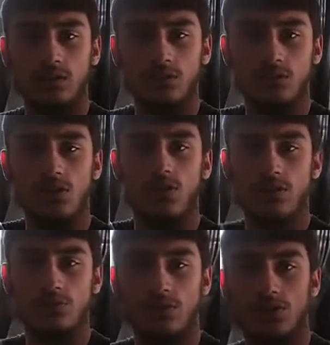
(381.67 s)
Let's go ahead
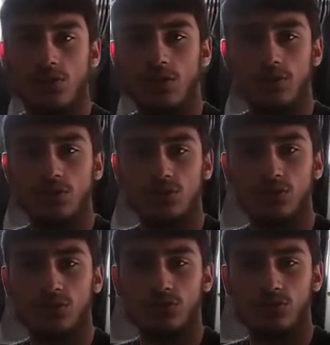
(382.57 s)
and switch it over
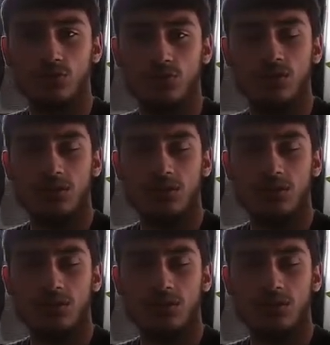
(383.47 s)
to